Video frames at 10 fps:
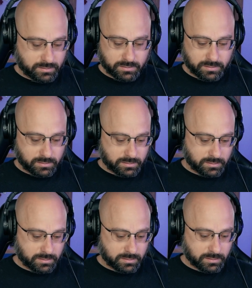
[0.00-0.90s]

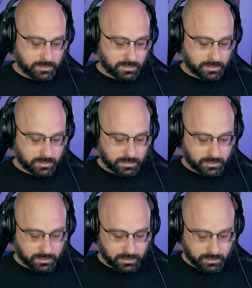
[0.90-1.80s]

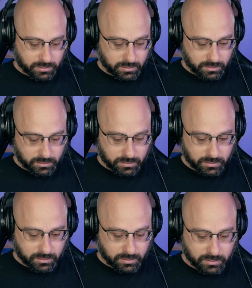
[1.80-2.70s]

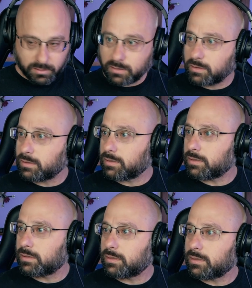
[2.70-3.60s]

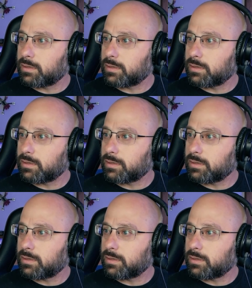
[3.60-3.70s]
No one is speaking in this clip.